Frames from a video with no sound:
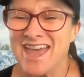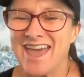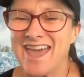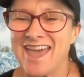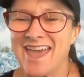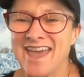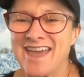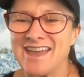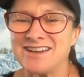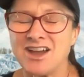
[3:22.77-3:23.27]

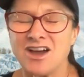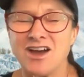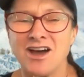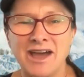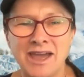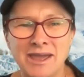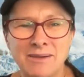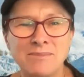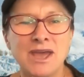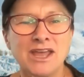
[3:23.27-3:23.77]
and
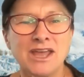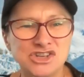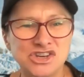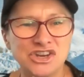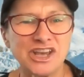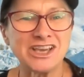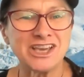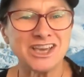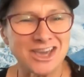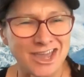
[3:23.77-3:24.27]
I'm
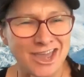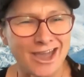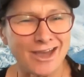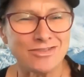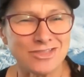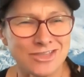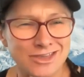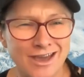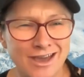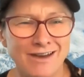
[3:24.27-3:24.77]
checking out
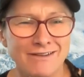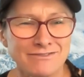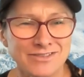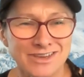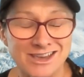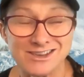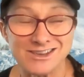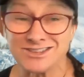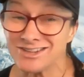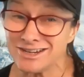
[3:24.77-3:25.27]
the RVs.